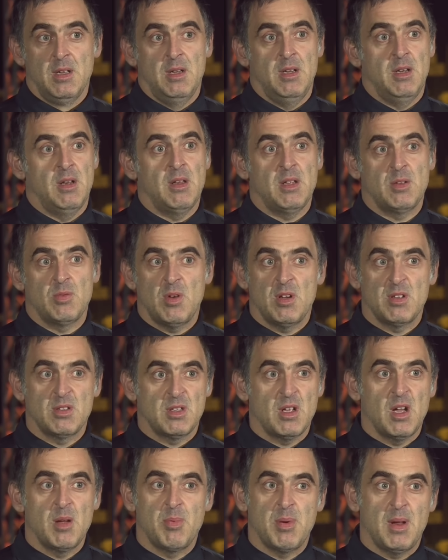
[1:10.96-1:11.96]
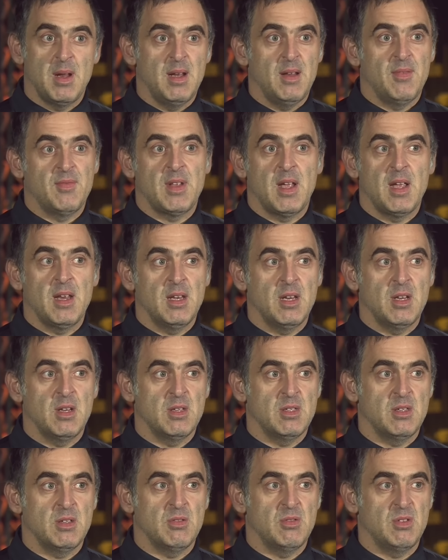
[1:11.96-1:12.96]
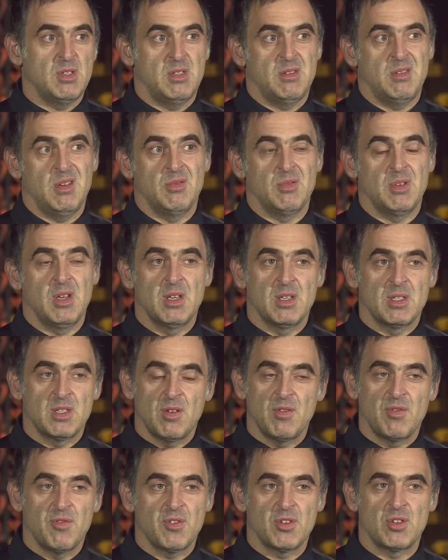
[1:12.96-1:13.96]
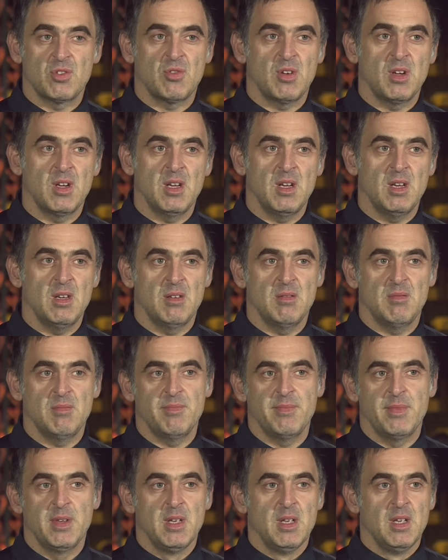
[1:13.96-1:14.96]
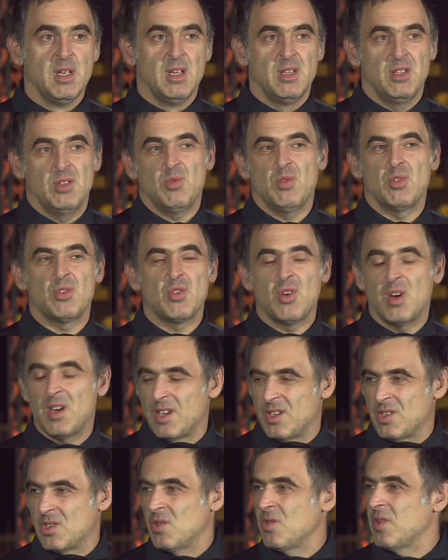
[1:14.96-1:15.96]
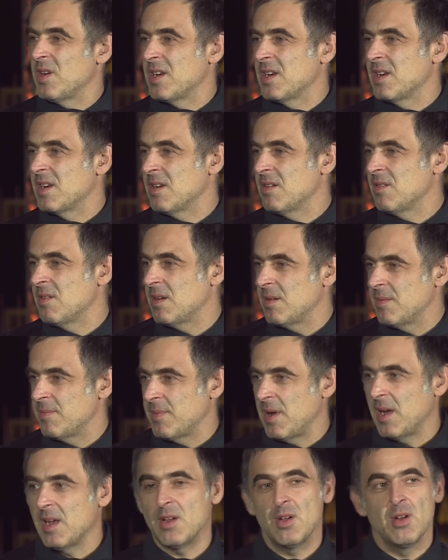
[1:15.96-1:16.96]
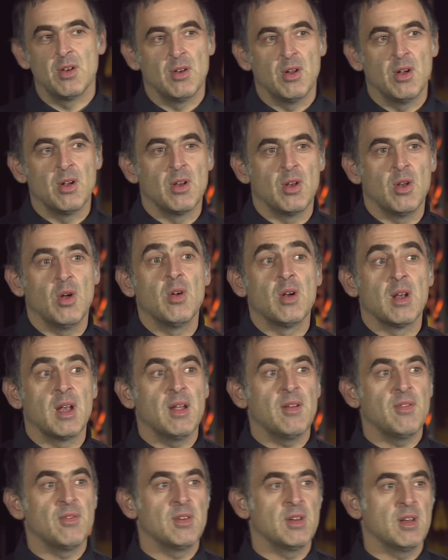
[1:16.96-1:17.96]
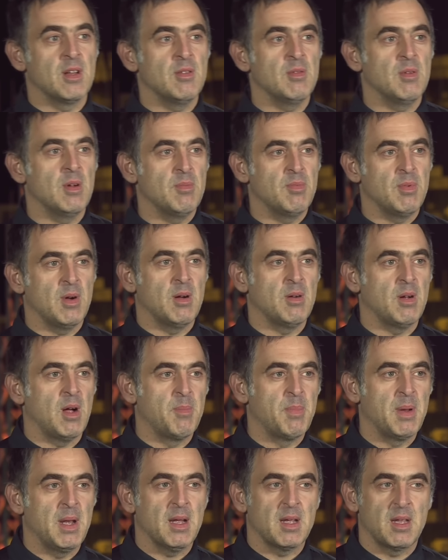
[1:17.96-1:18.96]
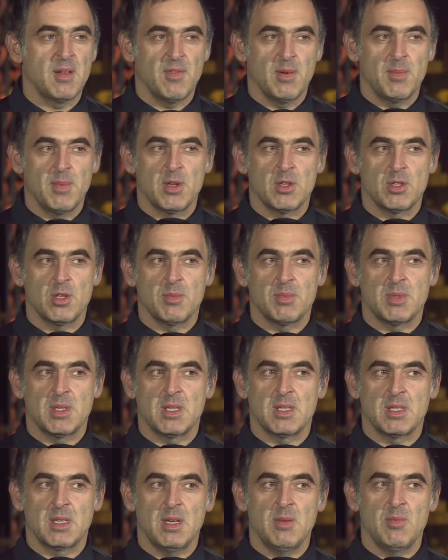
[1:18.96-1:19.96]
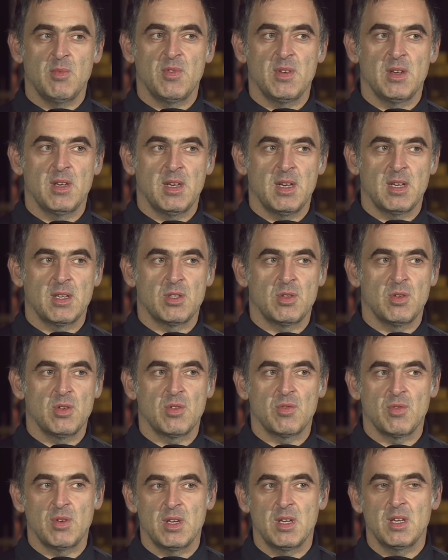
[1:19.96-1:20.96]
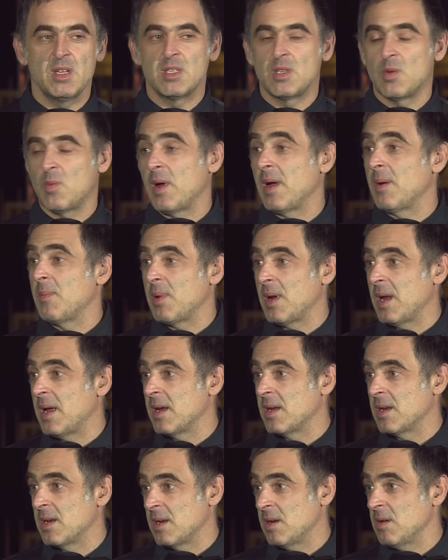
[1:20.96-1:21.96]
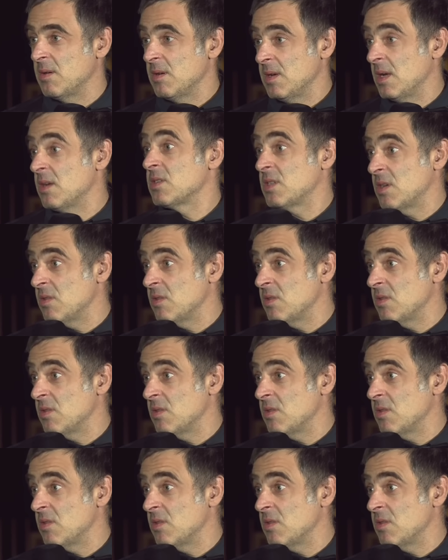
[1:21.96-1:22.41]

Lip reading: you know that's why I started playing left-handed, because I was getting so frustrated and just want to try and enjoy it, you know. I ain't got long left, you know. I'd be lucky if I'm in the top 16 within the next 2 or 3 years, the way I'm playing. You know? No,